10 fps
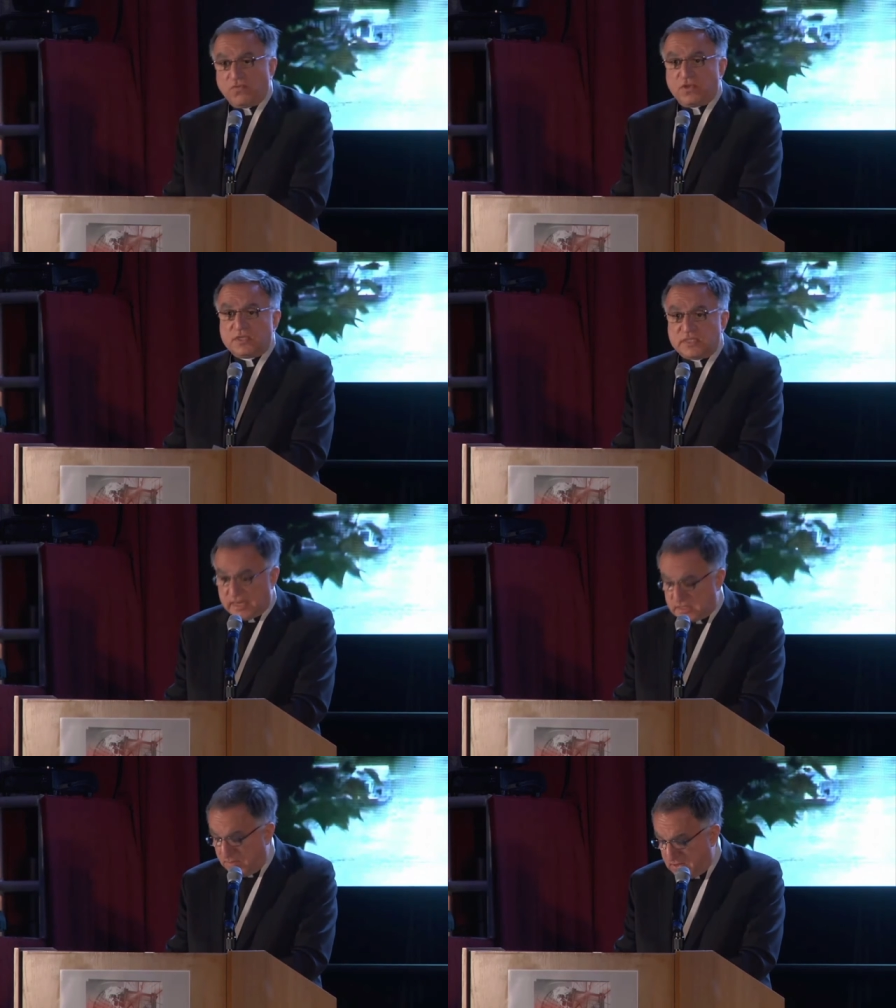for the
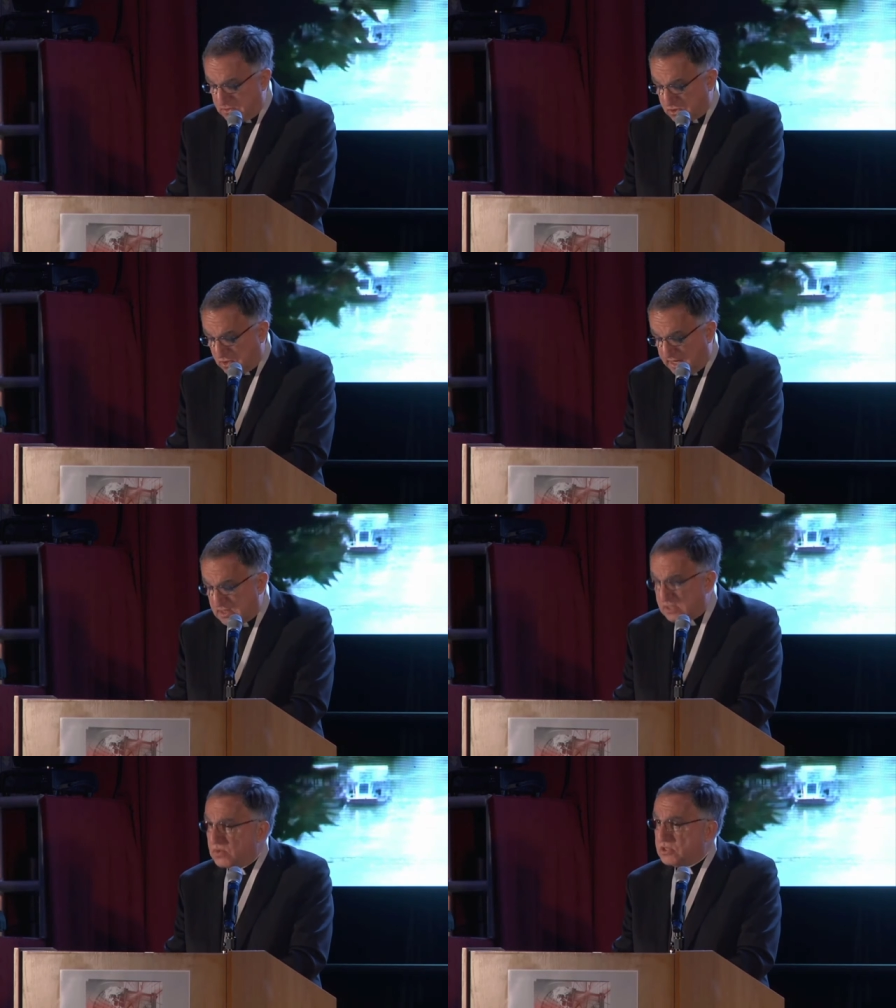sex abuse
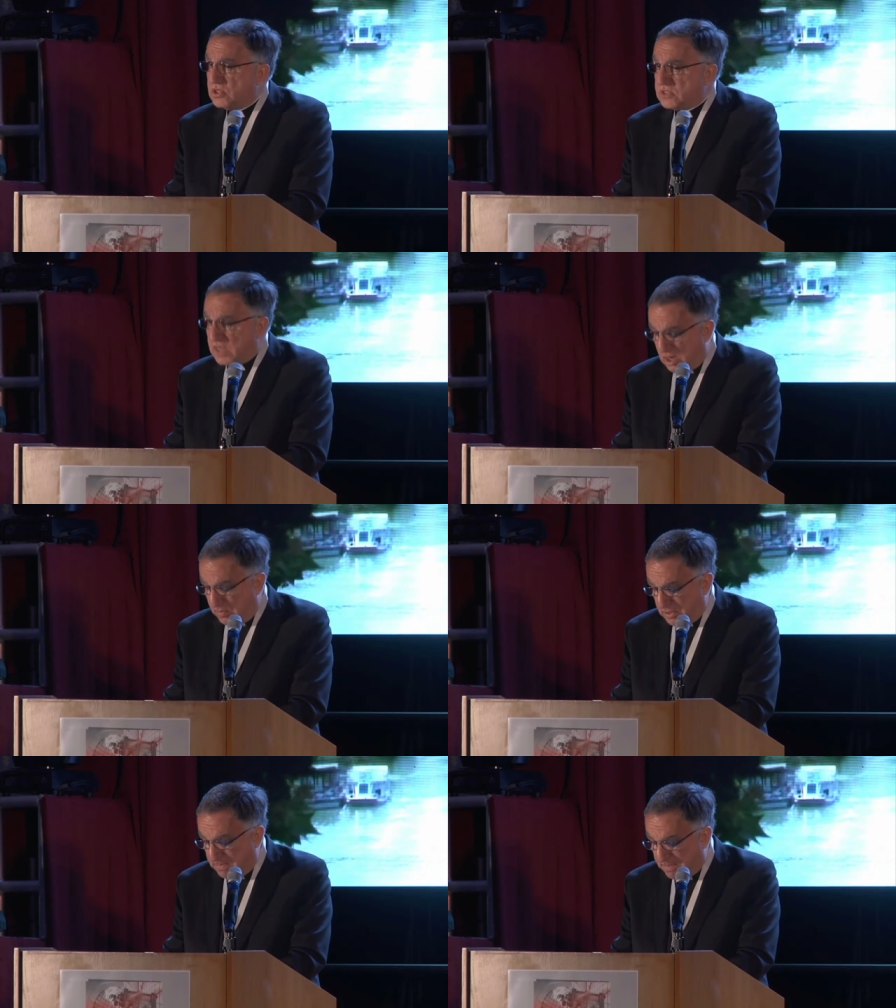crisis, which has
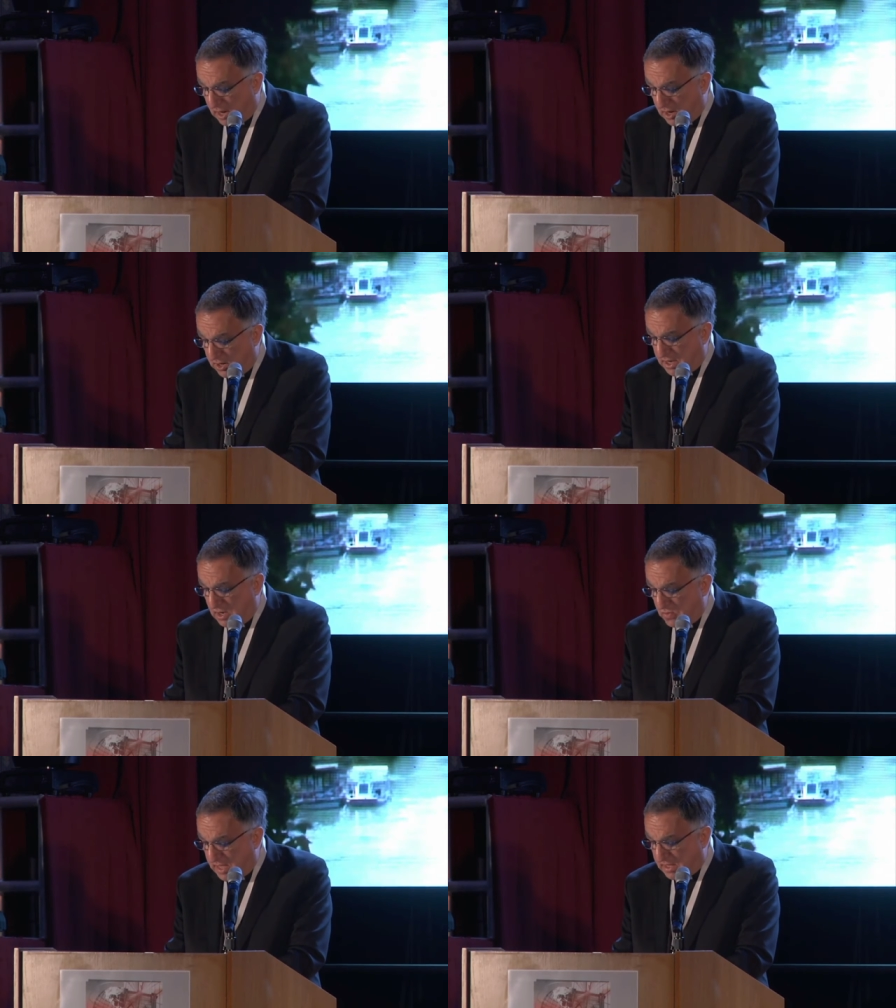terribly marred
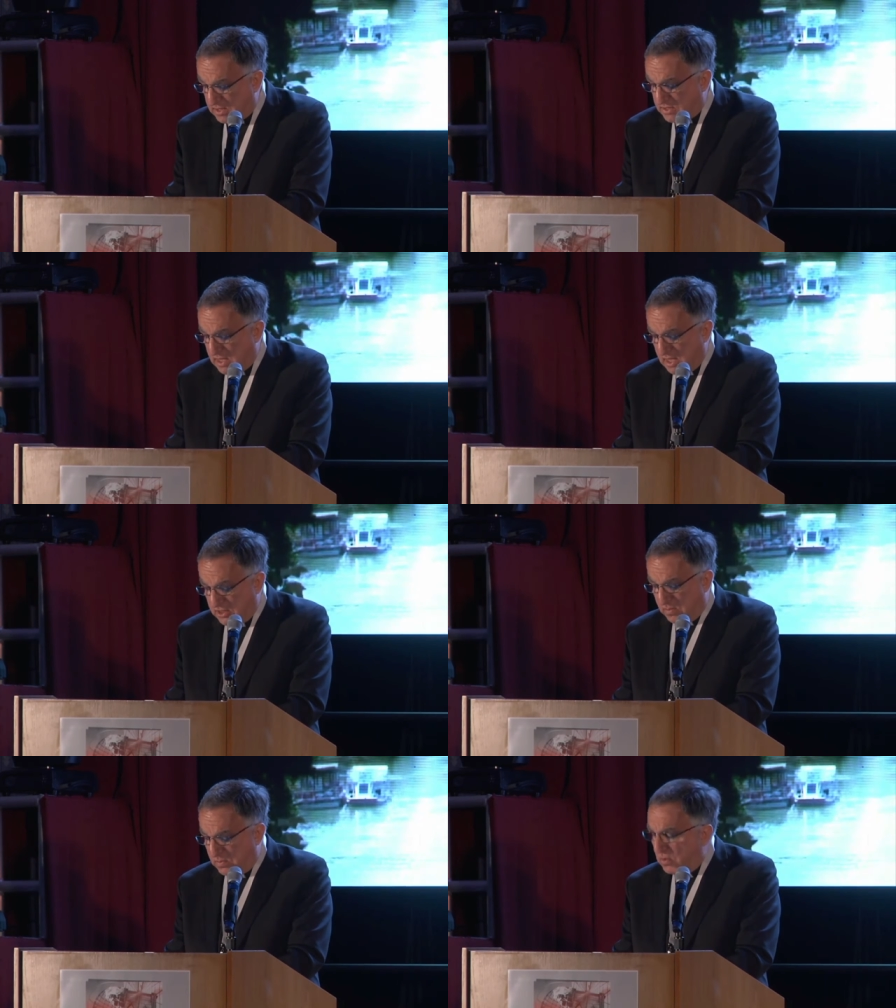and weakened
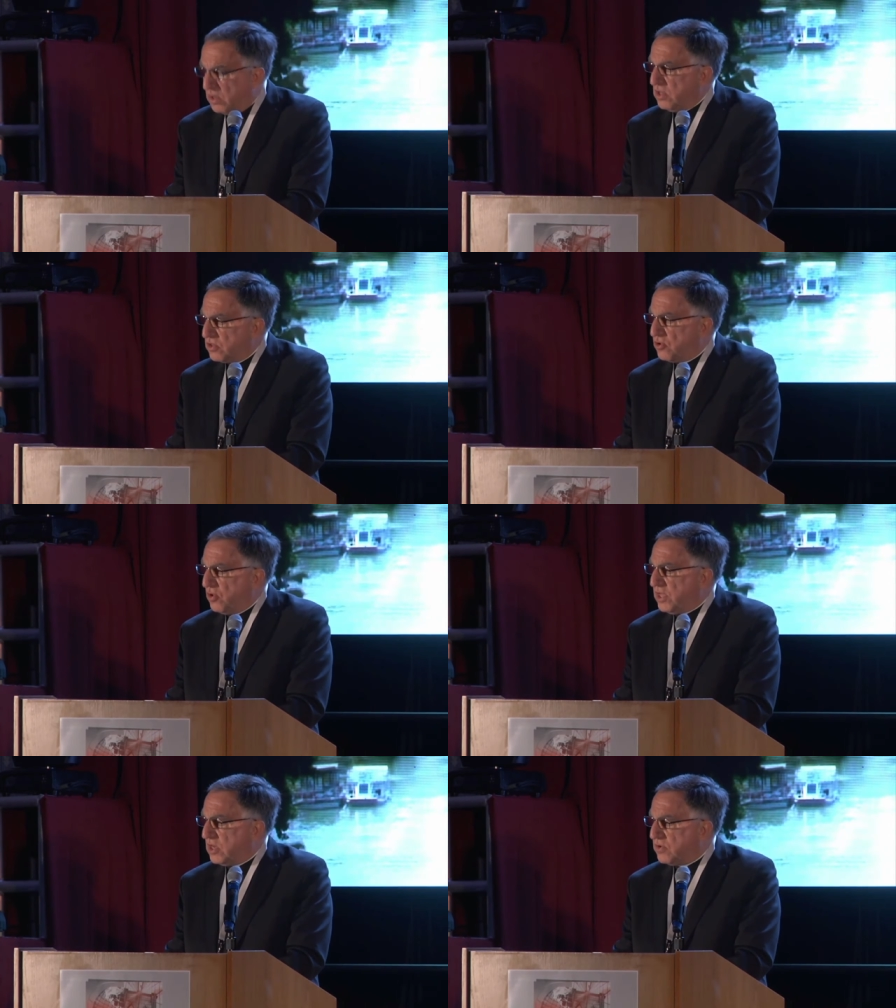their moral
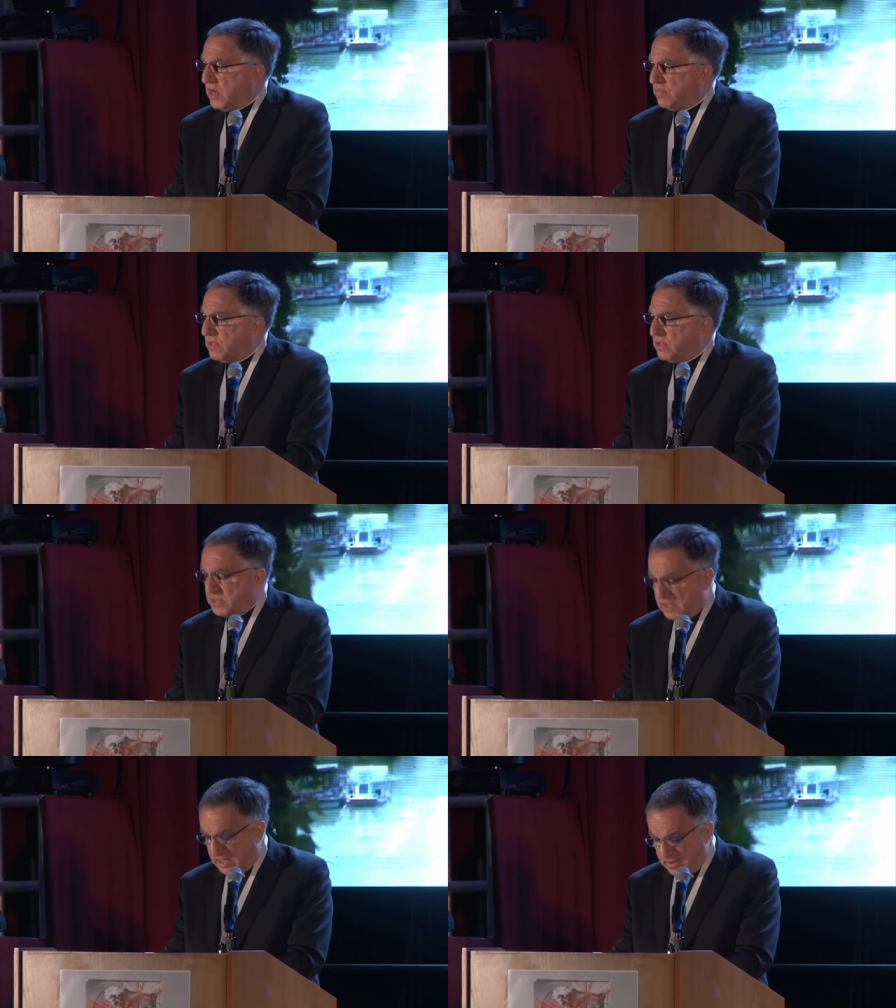authority and
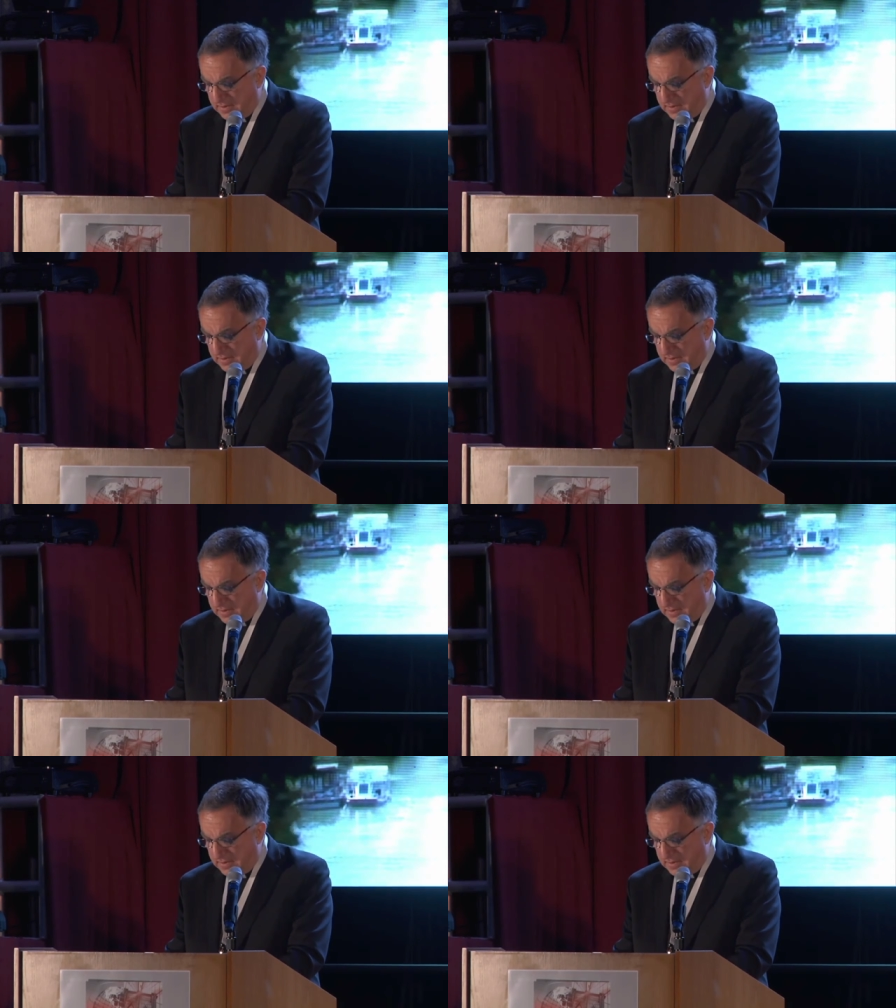credibility.